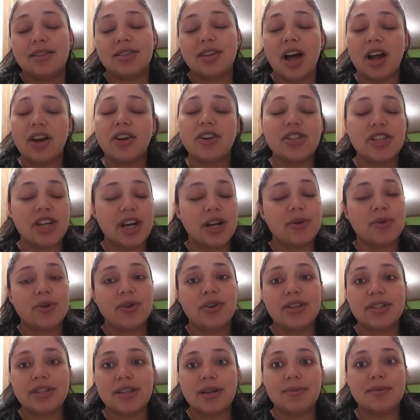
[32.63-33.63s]
Dollar
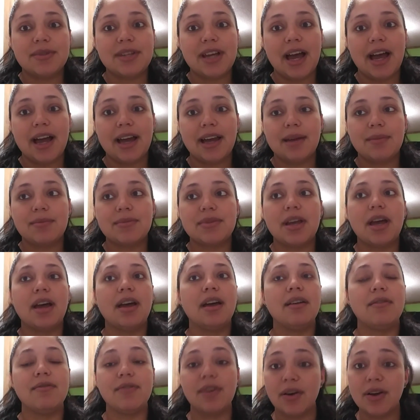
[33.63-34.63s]
General is sometimes
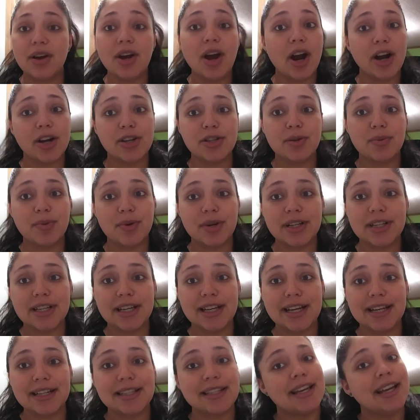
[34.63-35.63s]
very hard to
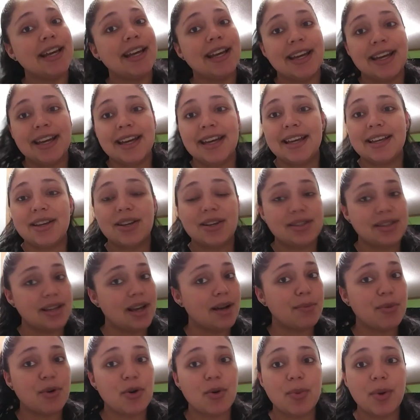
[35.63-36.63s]
predict.
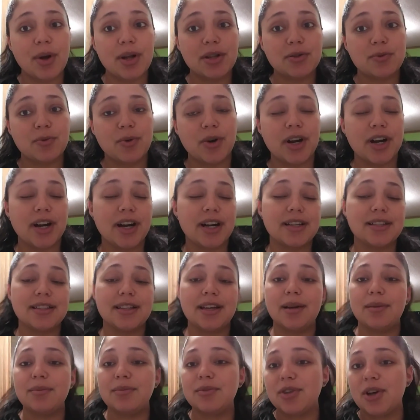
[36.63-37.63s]
Some coupons work,
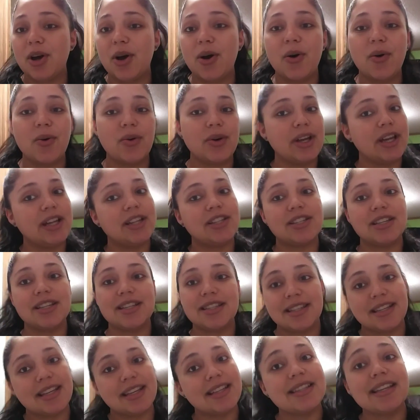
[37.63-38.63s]
some don't. It
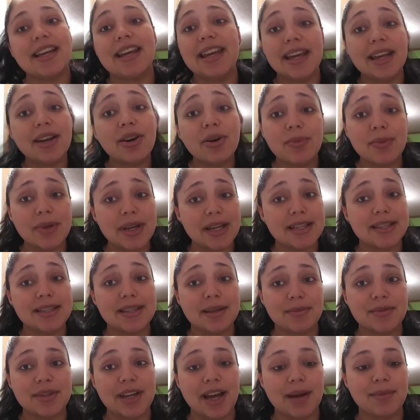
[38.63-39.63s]
just, it's a hit or miss
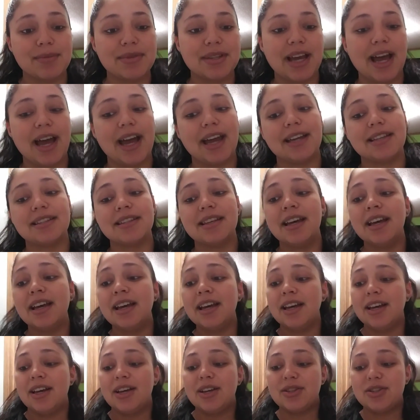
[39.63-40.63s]
sometimes, guys.
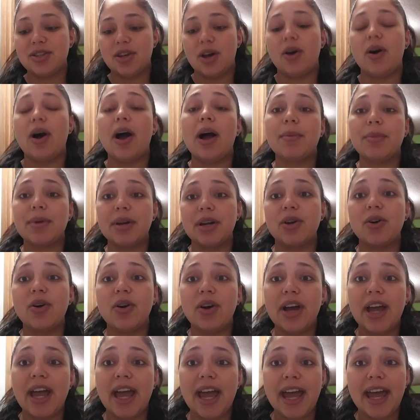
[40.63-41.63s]
So I'm going to
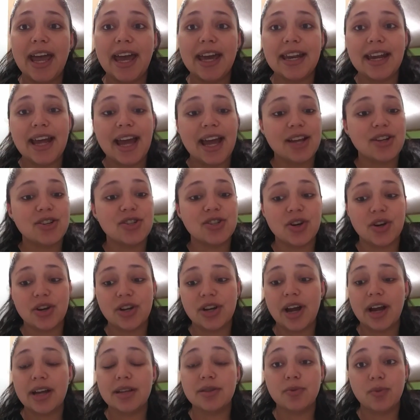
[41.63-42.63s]
go ahead and show
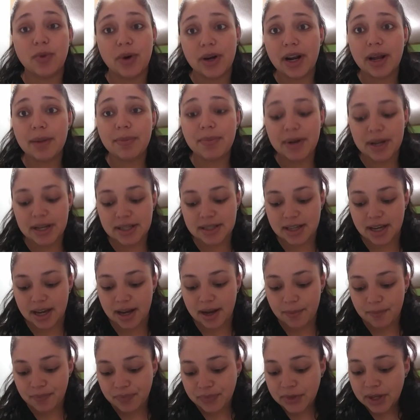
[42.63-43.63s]
you guys what I picked
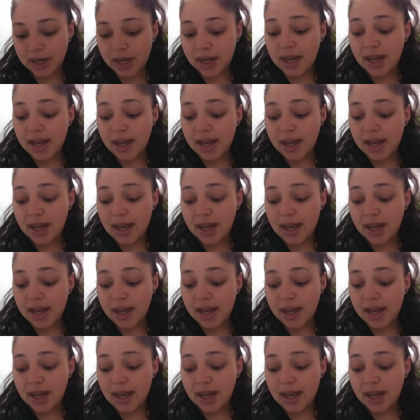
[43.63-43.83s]
up.